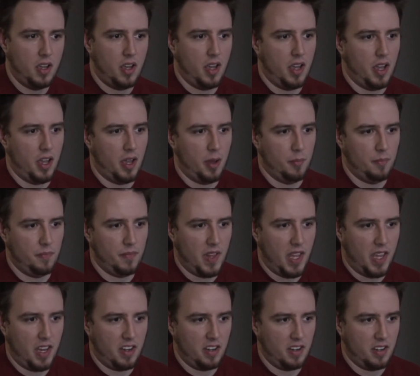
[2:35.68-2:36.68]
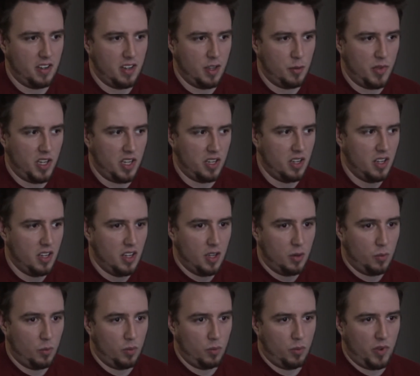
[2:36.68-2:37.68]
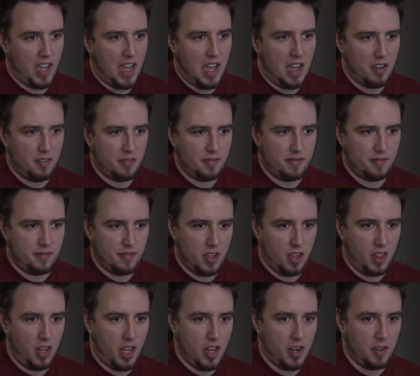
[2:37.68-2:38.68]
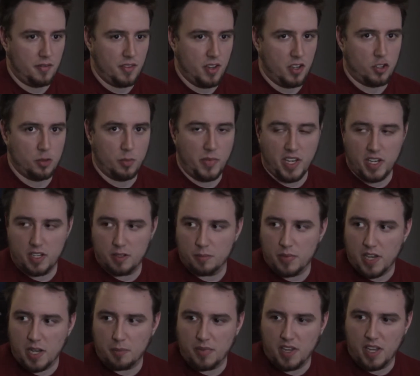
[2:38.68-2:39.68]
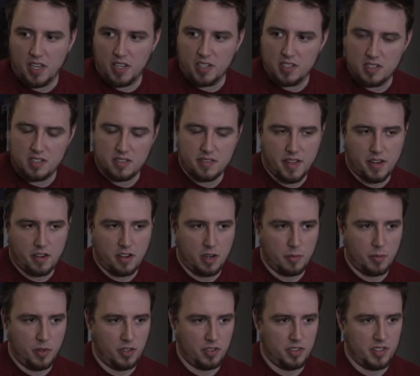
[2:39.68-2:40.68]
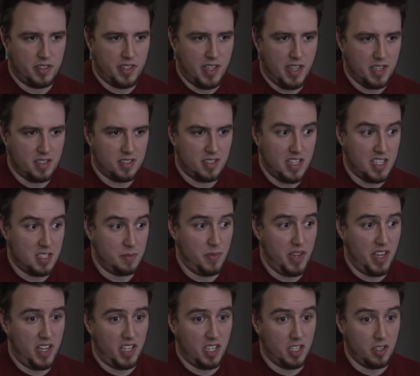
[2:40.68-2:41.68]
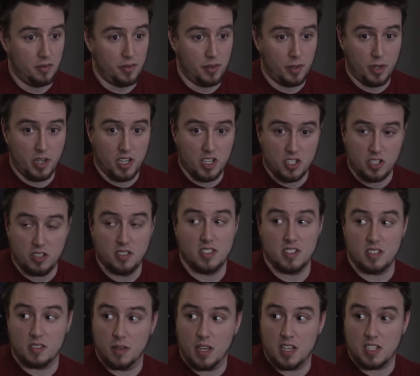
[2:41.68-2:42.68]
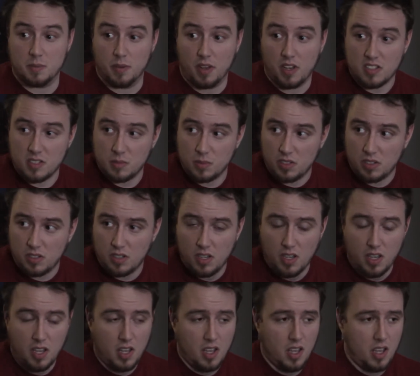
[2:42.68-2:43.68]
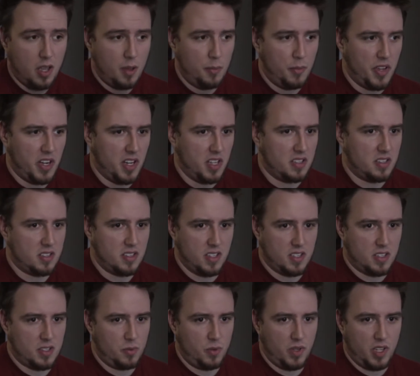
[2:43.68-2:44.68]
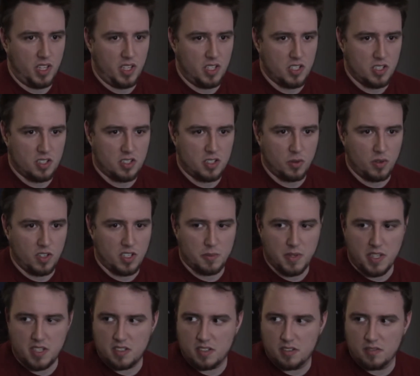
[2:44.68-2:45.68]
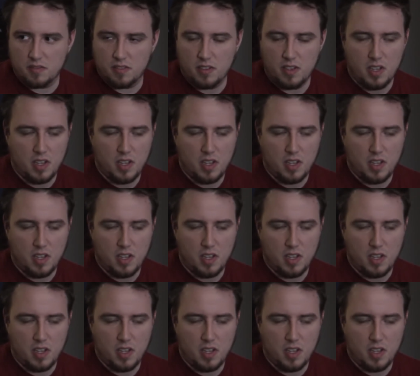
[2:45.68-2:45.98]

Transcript: And I mean, we have a lot of automated pipelines that are able to test as many configurations as possible, but it's really just so expensive.